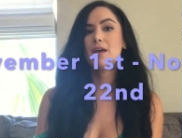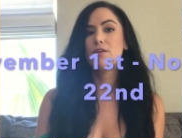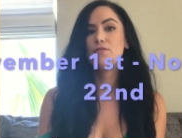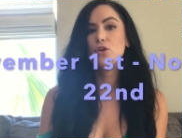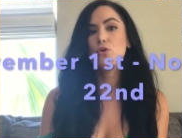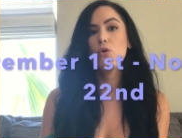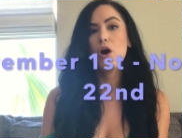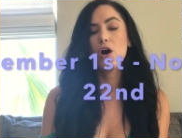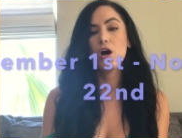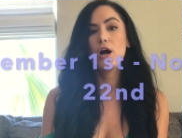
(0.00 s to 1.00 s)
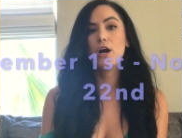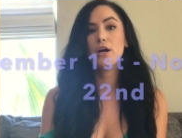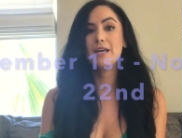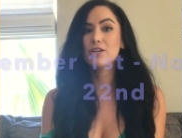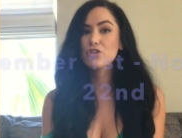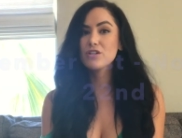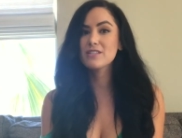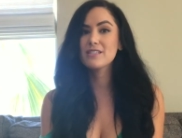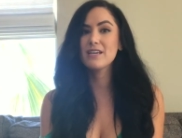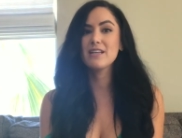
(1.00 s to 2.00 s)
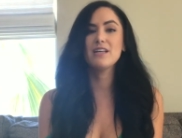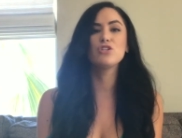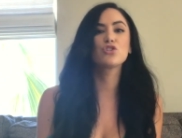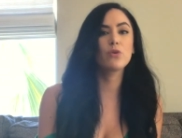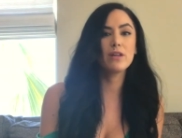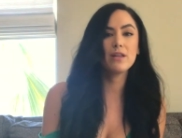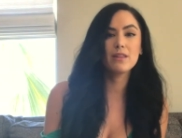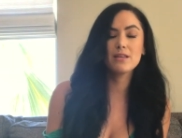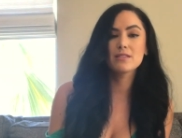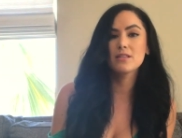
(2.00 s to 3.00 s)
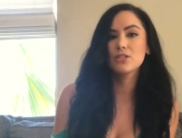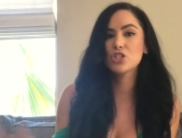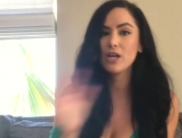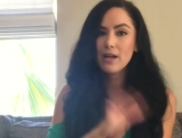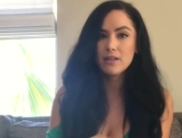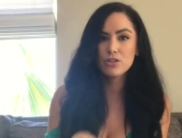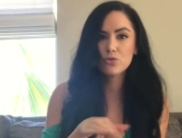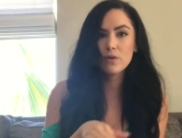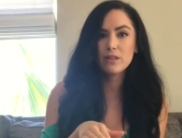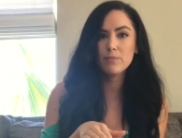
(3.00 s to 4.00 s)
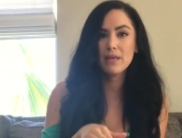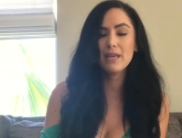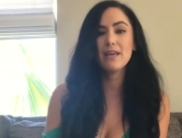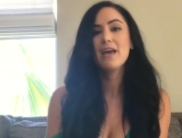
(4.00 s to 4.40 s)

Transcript: if you are interested in joining this challenge with me,